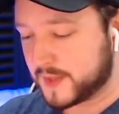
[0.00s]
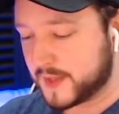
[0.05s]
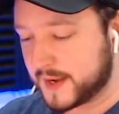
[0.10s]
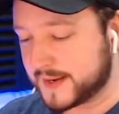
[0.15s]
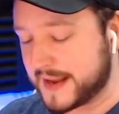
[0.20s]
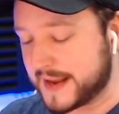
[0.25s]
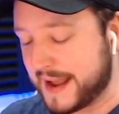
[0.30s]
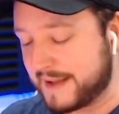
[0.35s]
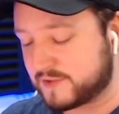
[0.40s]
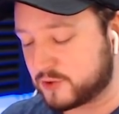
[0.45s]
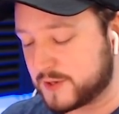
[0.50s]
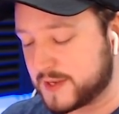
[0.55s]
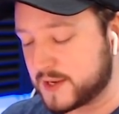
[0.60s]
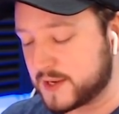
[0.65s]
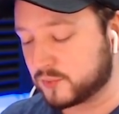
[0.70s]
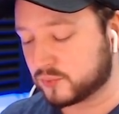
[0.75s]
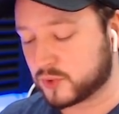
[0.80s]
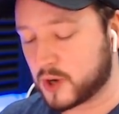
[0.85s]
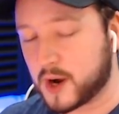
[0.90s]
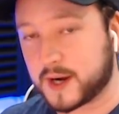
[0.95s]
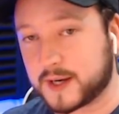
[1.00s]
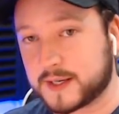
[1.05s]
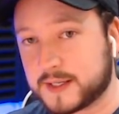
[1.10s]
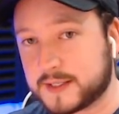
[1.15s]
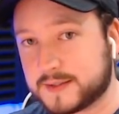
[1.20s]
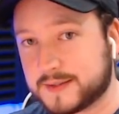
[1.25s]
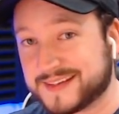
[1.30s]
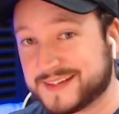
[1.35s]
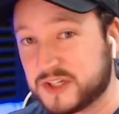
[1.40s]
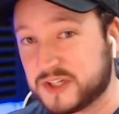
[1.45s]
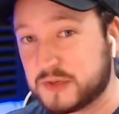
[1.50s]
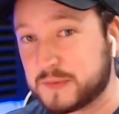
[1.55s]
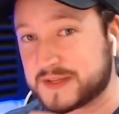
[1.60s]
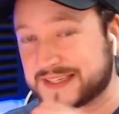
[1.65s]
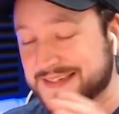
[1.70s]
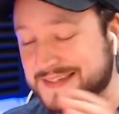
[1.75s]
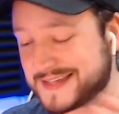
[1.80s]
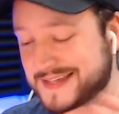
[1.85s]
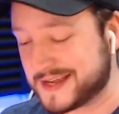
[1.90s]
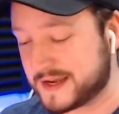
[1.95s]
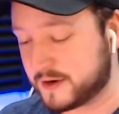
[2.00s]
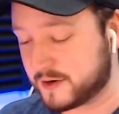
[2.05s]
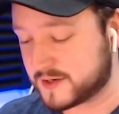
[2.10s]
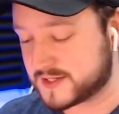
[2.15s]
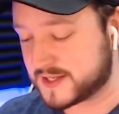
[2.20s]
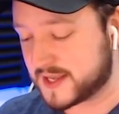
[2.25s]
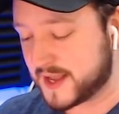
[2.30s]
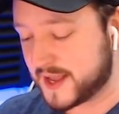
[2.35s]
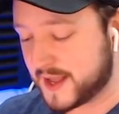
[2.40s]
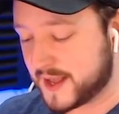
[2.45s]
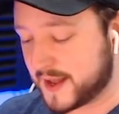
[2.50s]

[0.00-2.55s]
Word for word: and after he rocketed the Two Musketeers,